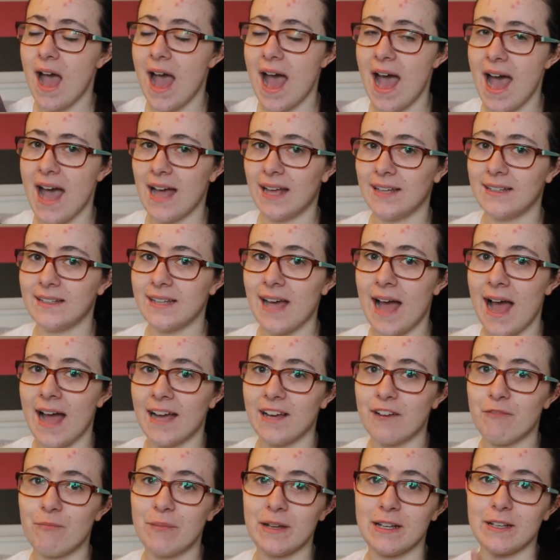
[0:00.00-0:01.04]
And
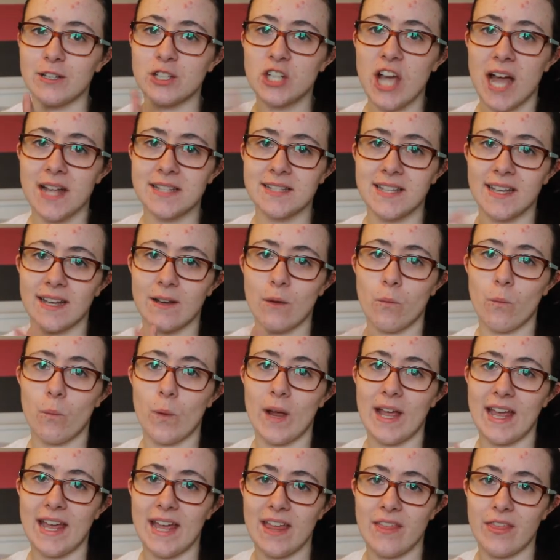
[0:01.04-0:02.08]
I've been chatting
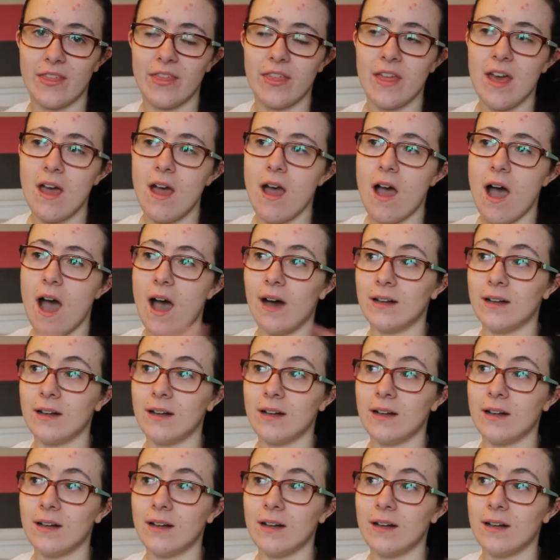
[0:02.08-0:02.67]
with,